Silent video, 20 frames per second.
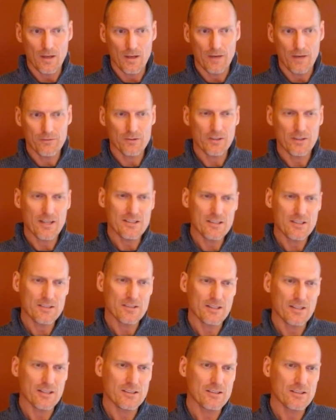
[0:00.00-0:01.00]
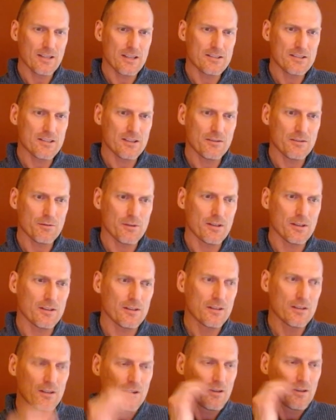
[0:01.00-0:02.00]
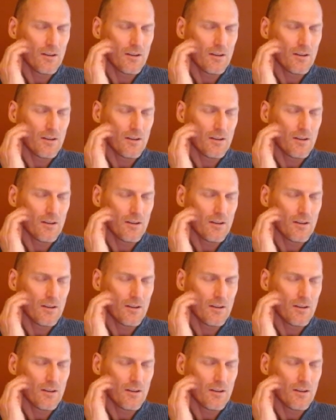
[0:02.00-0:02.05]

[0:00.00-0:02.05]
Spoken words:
after knight c6, knight c3,